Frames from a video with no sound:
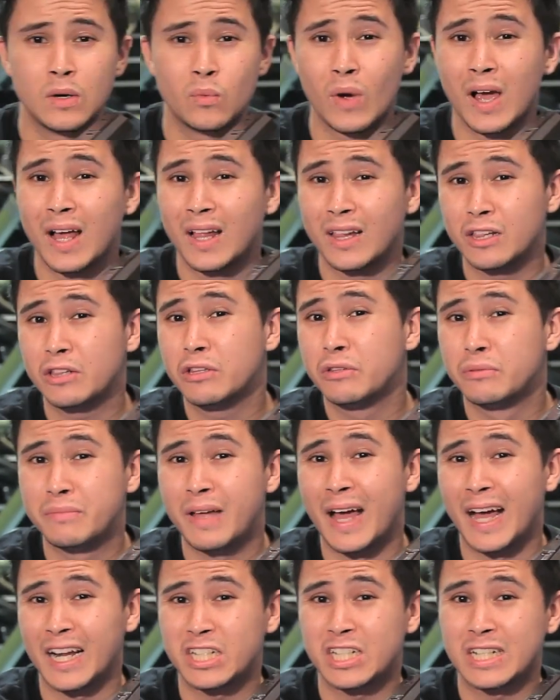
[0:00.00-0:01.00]
Well,
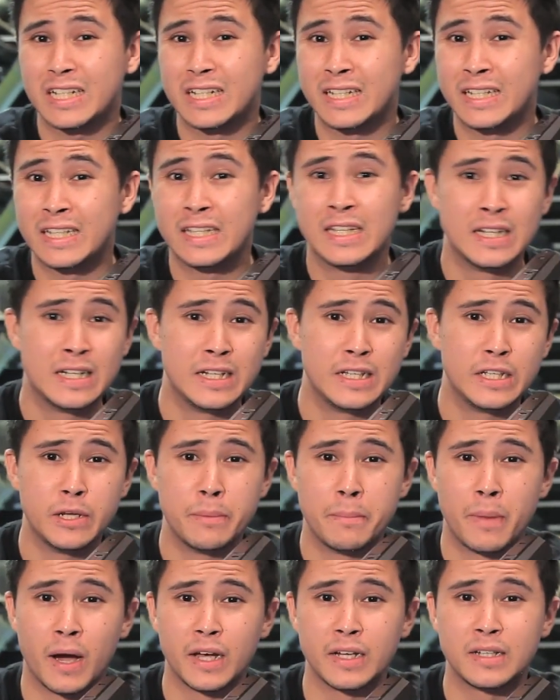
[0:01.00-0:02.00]
actually, you
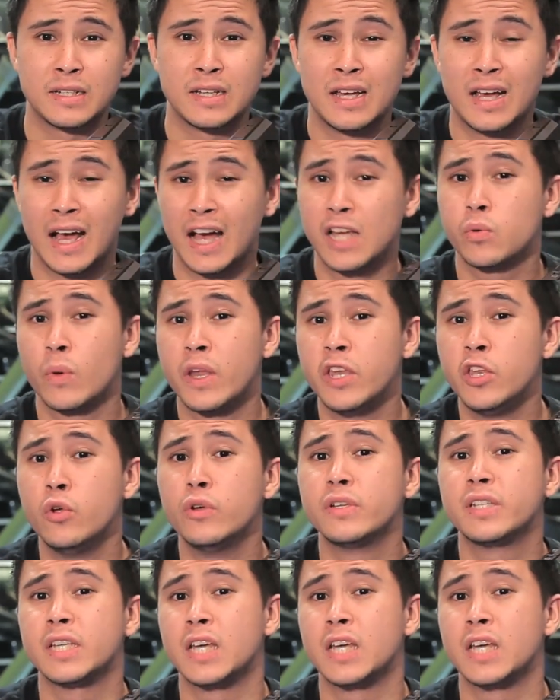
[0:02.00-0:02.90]
might, as when you're using